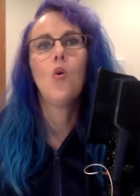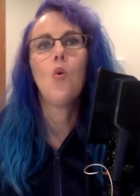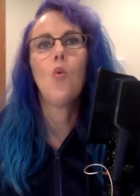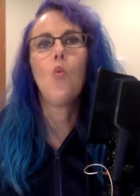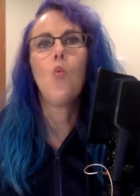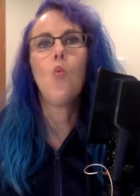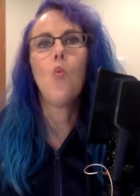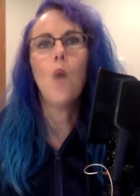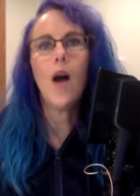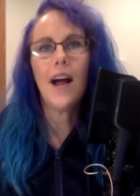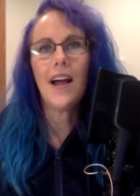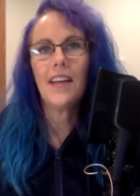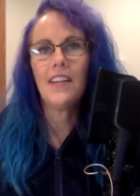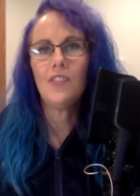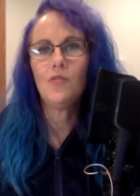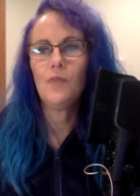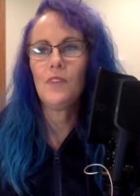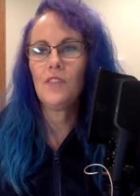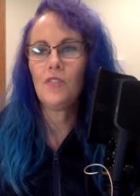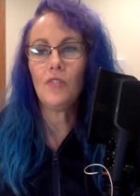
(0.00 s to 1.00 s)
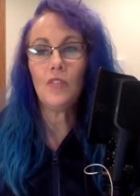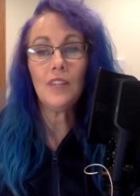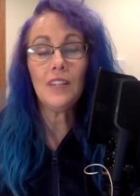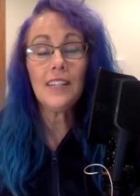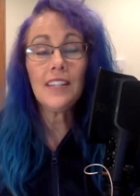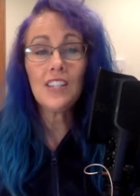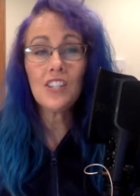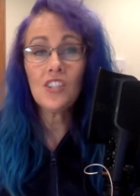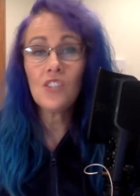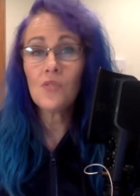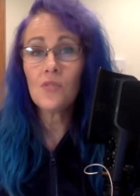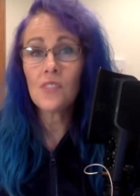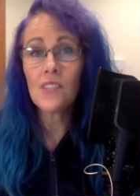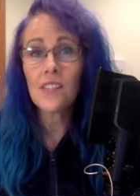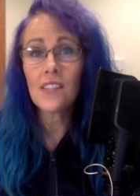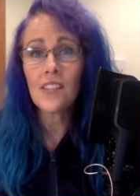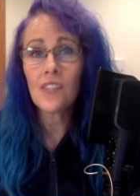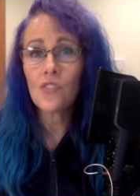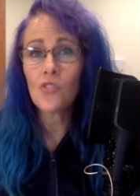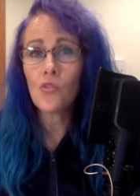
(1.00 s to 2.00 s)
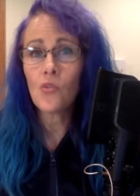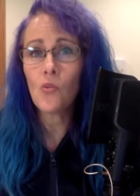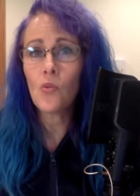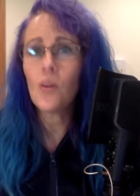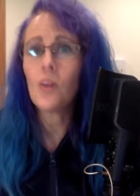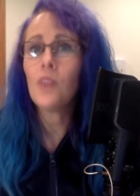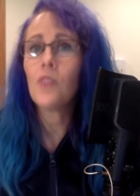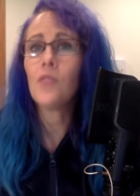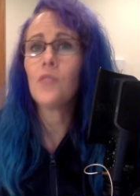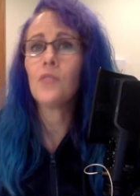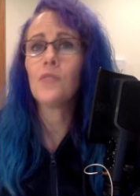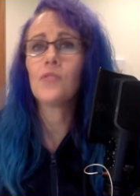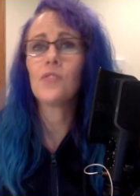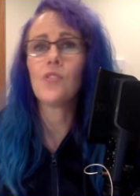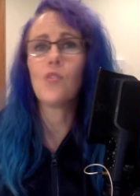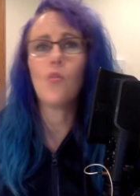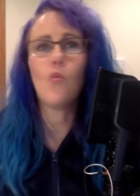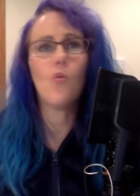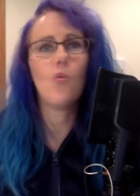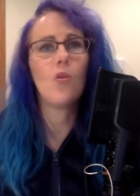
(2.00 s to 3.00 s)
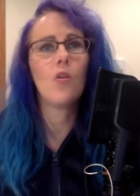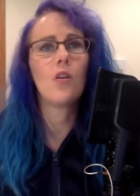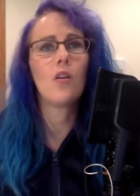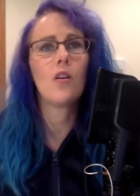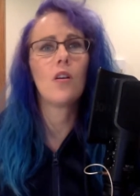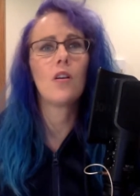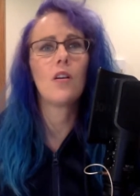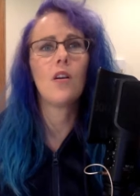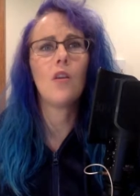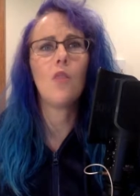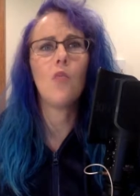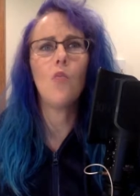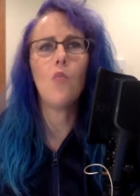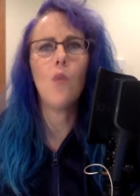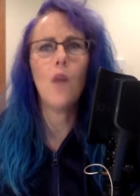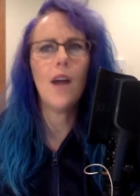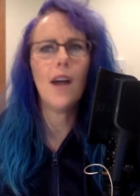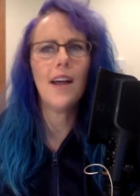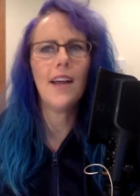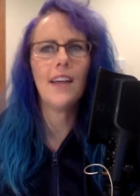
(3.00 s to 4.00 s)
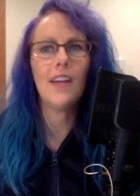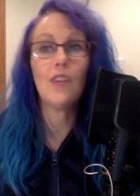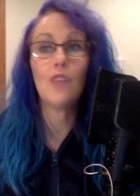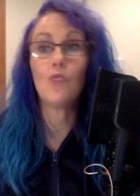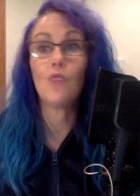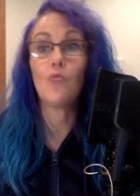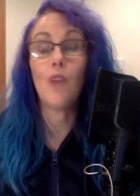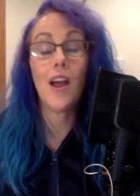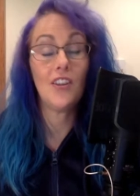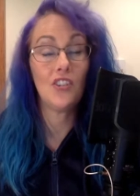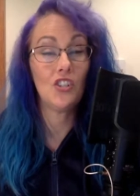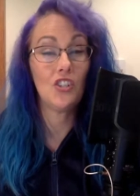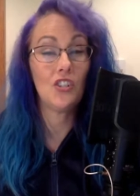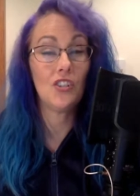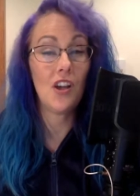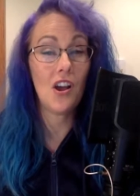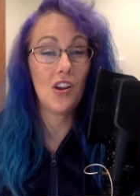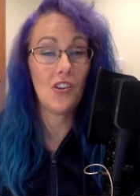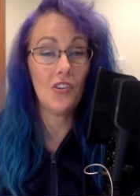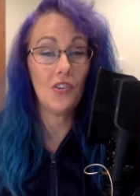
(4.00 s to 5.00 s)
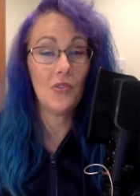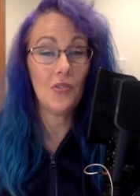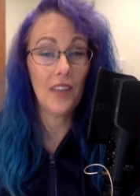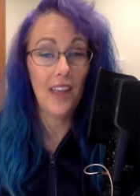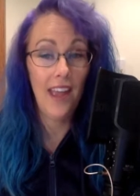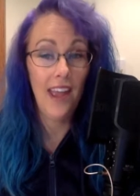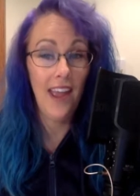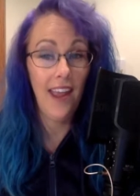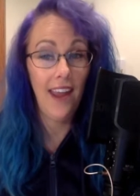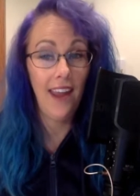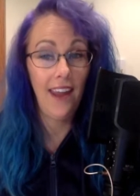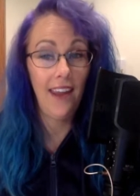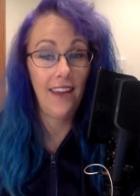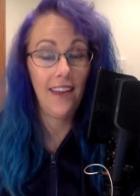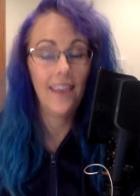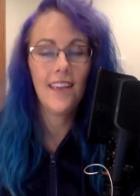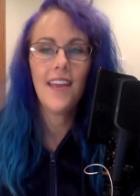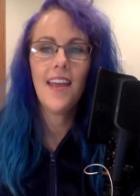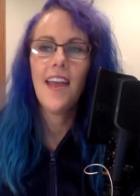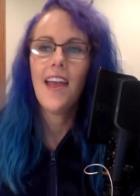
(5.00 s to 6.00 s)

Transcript: why you either need to use essential oils or why rashes are okay.